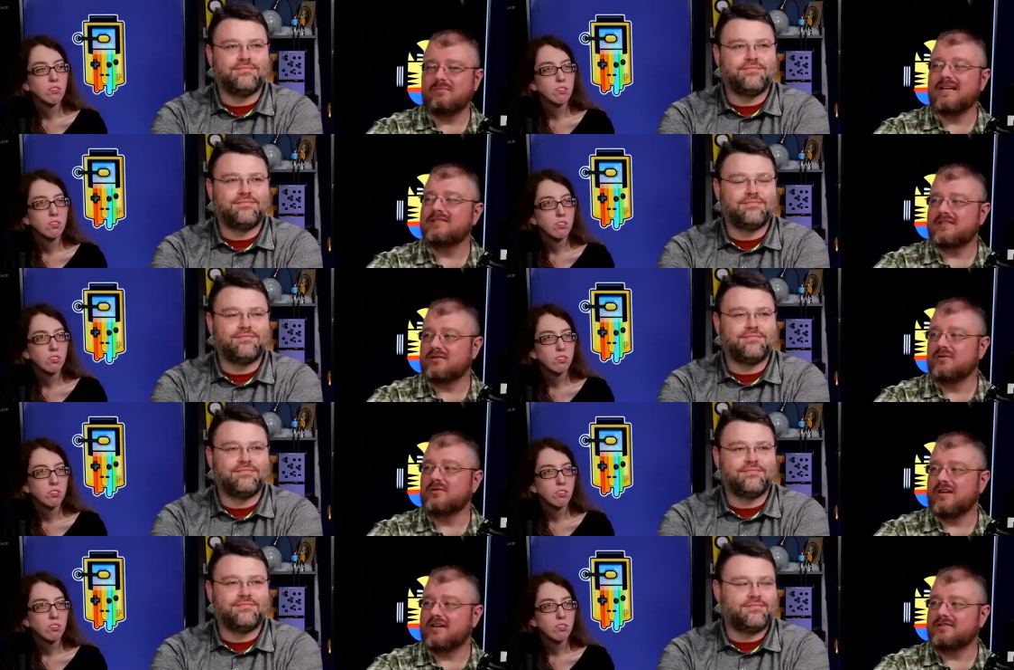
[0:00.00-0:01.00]
Speaker 1: basic
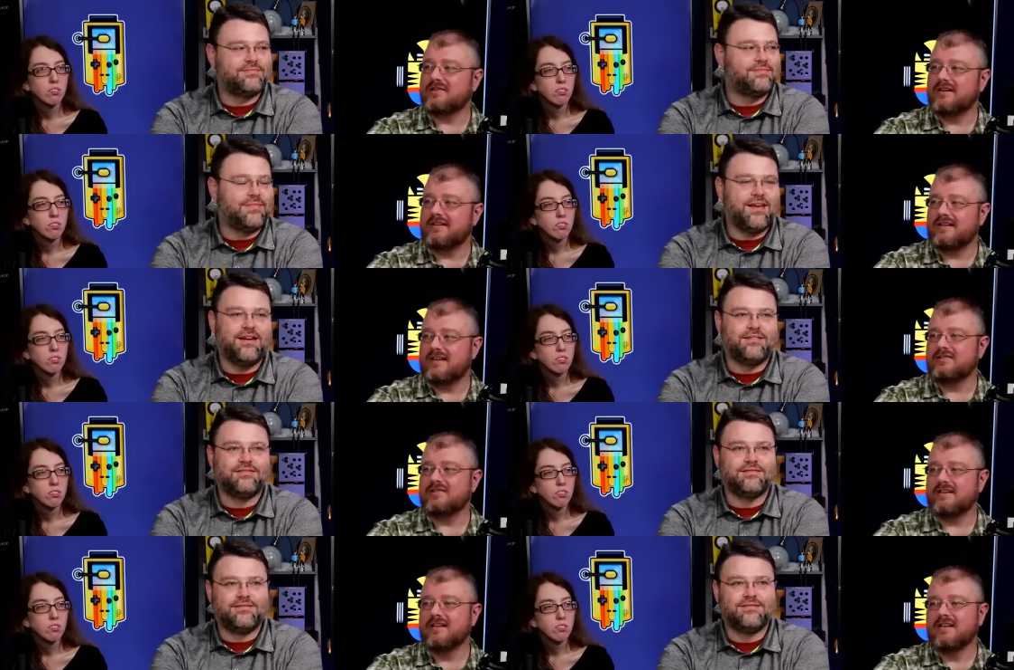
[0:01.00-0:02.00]
Google eyes, right? They didn't
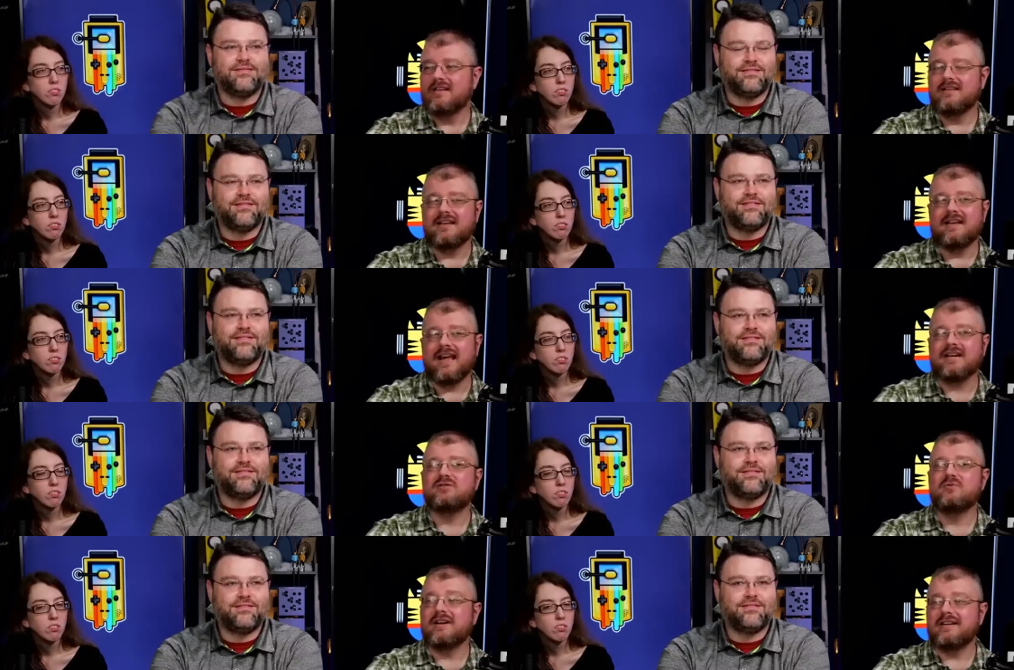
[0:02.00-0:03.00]
actually they didn't
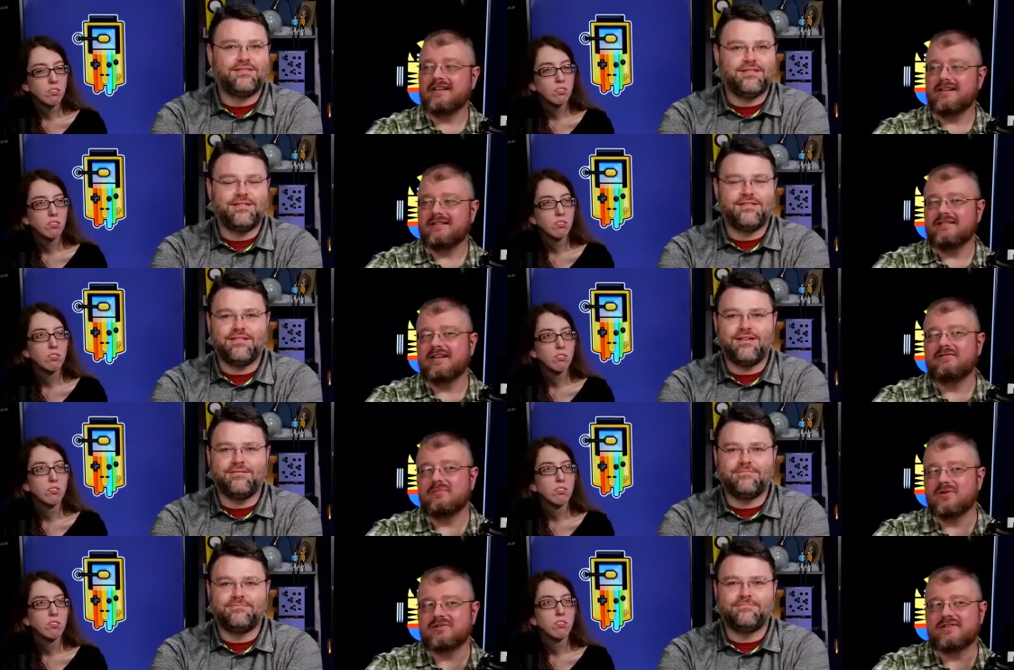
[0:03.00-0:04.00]
actuate and
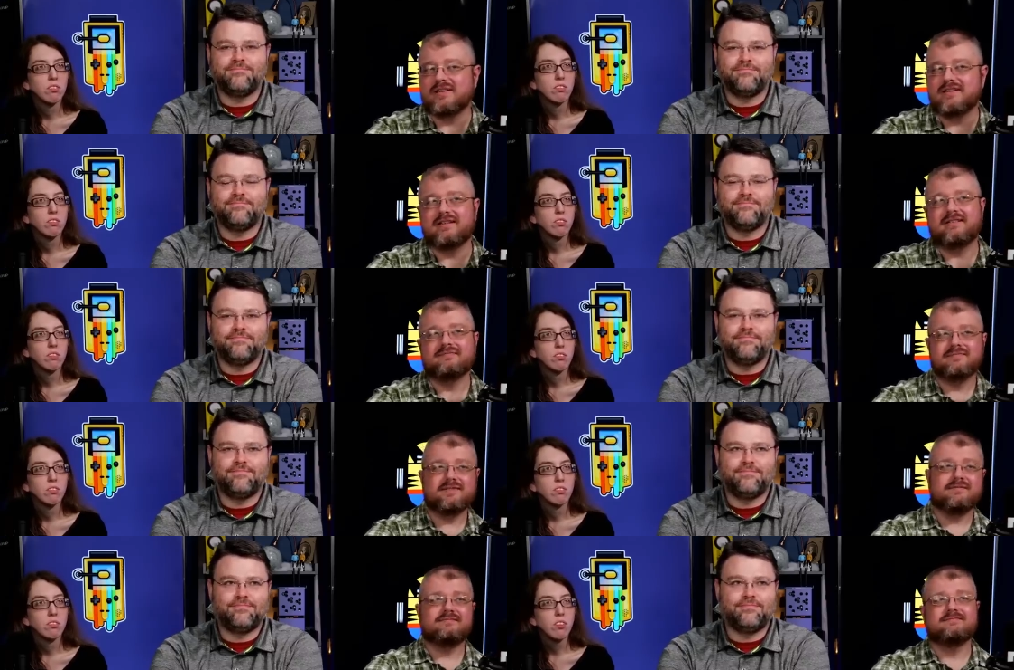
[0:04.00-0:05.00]
give it personality.
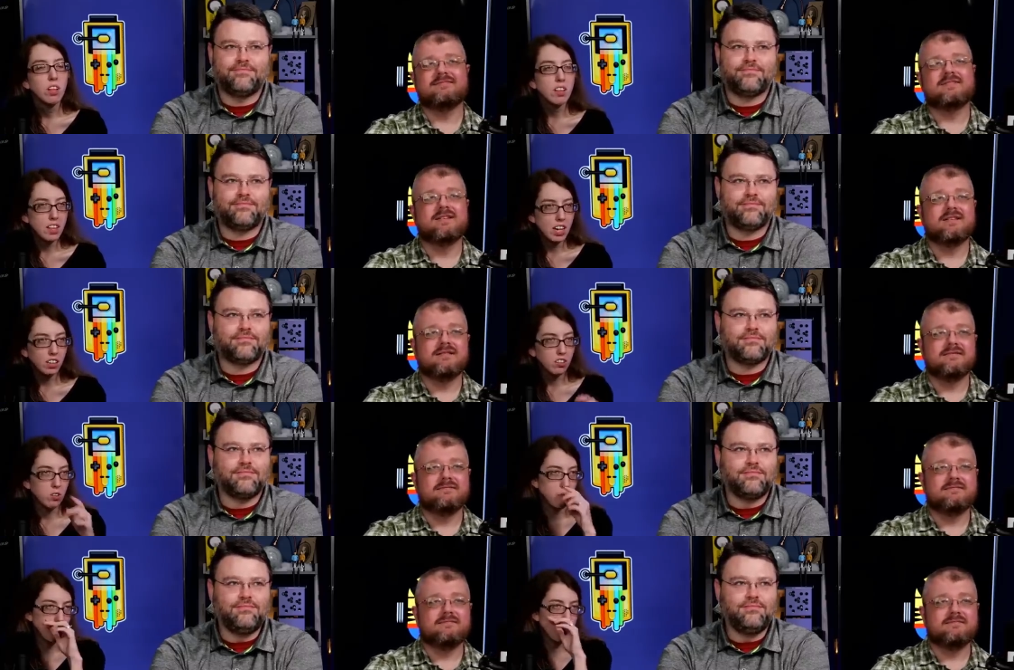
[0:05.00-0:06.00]
Speaker 2: Well, that
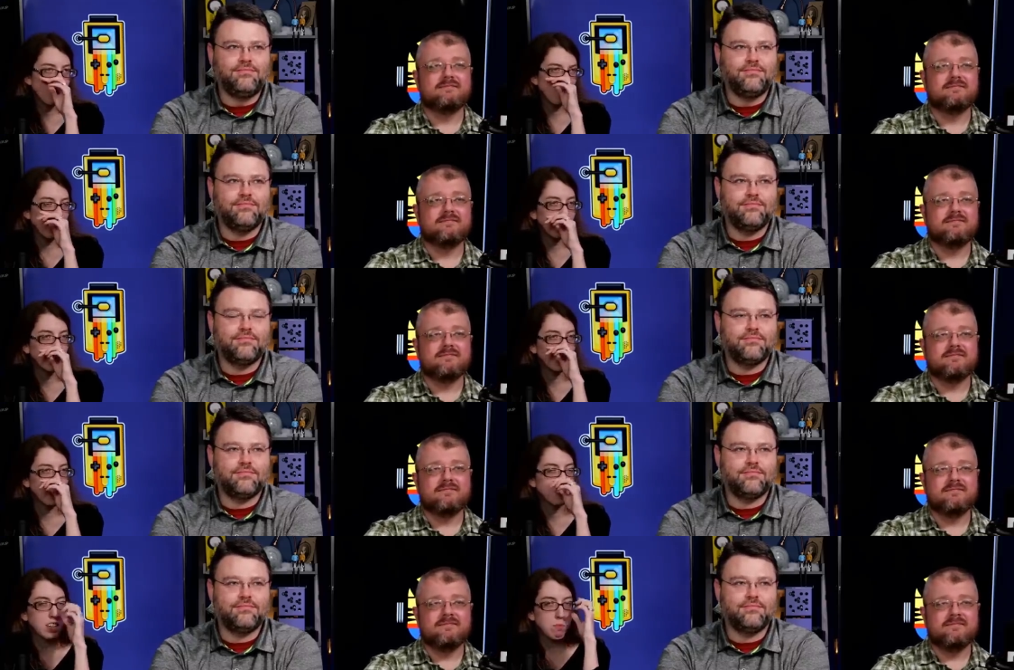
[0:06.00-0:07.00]
also serves a function
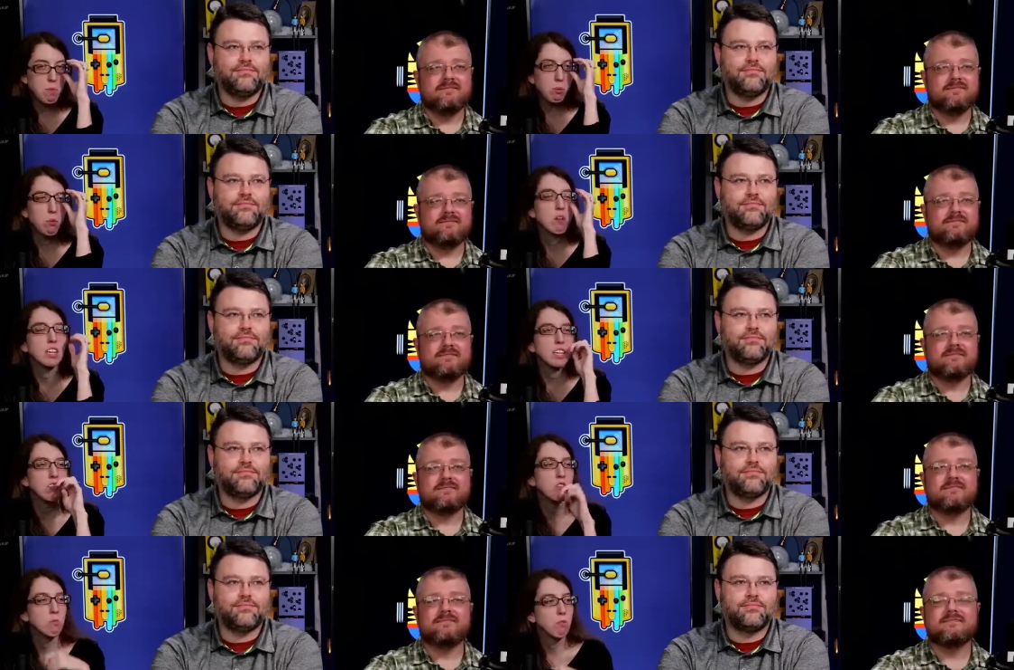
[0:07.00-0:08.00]
because like people were running
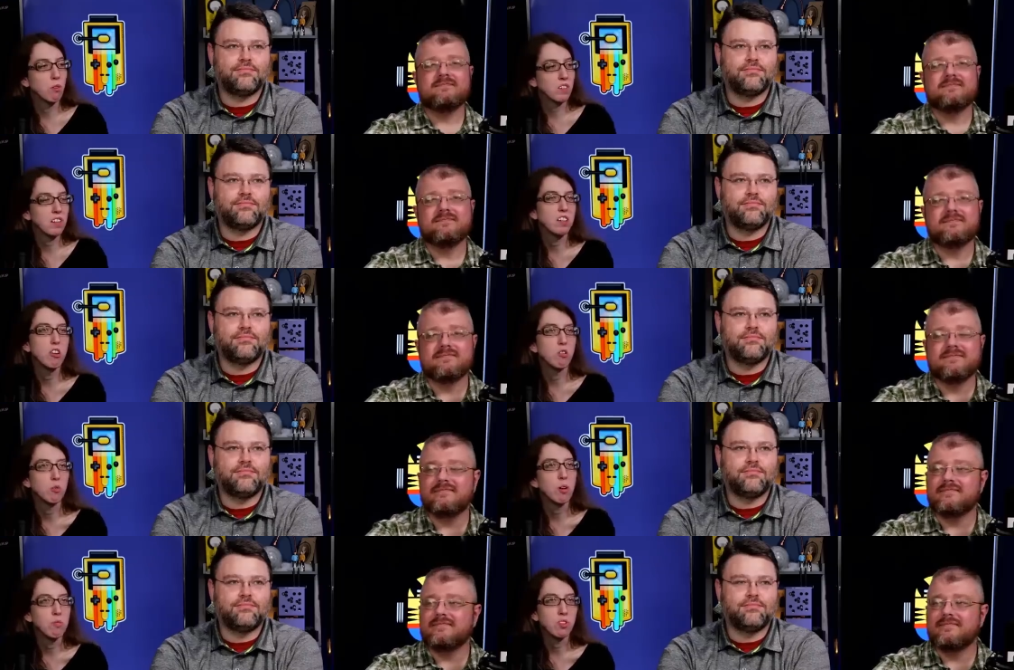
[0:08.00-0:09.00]
into it before because they didn't know
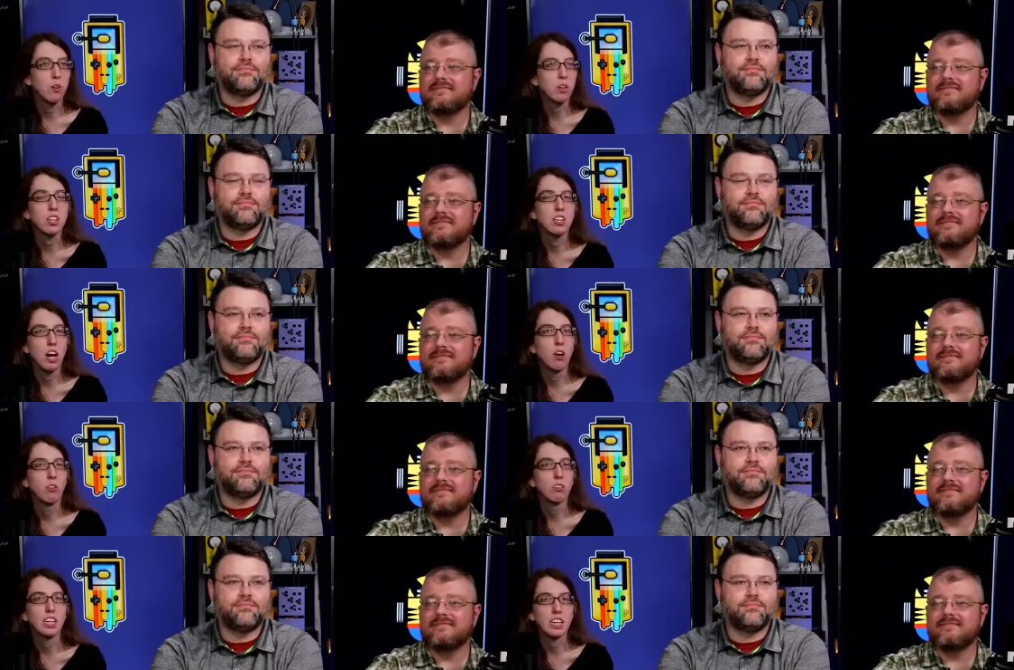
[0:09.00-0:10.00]
which way it was going, and
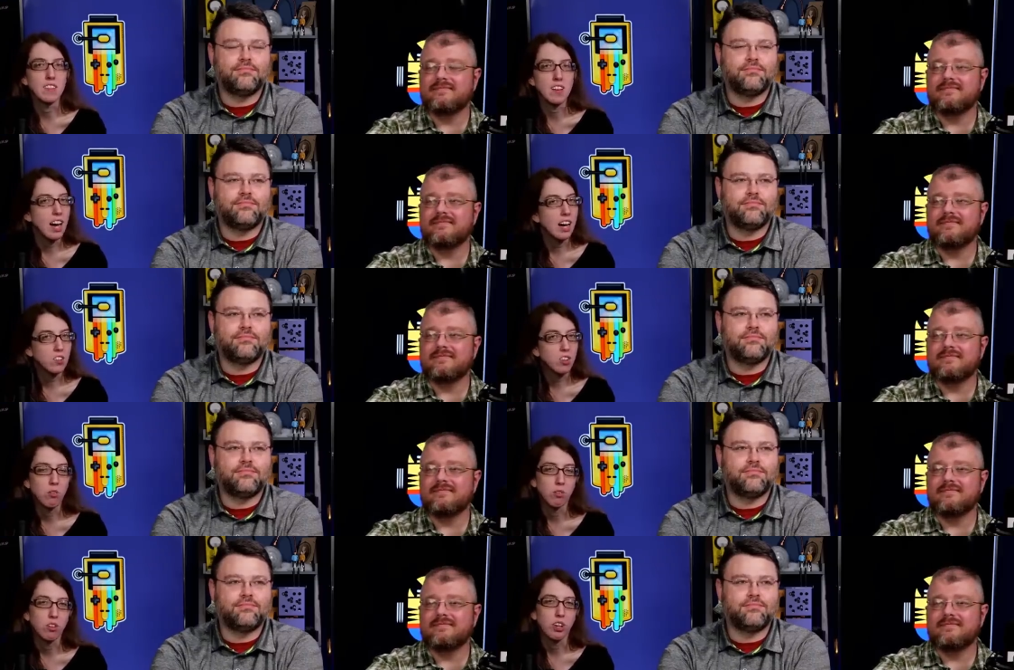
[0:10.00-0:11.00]
now like its eyes
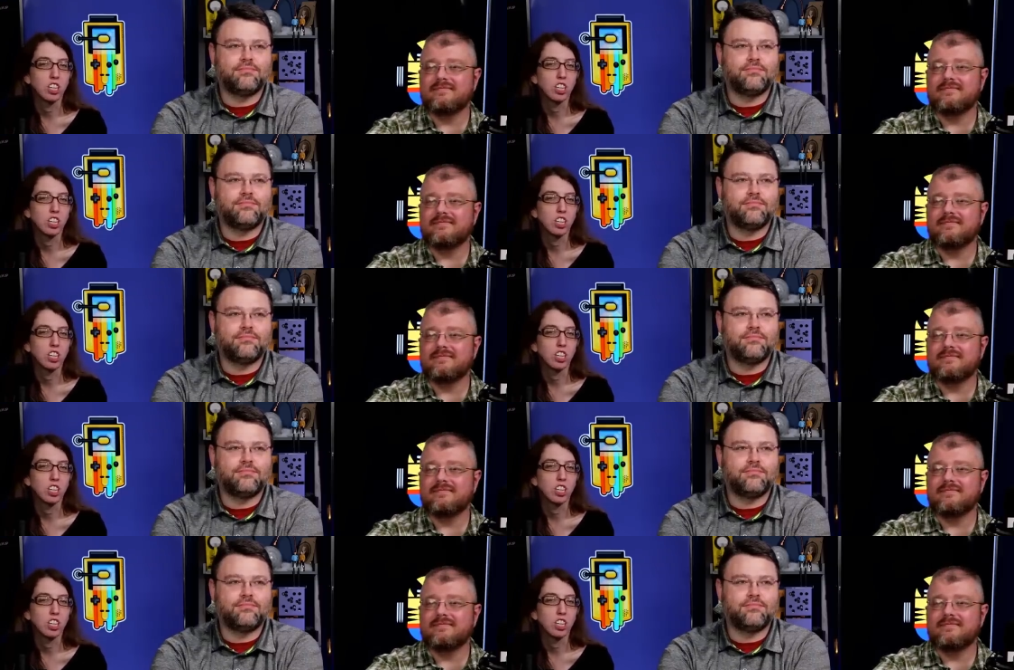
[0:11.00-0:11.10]
go in the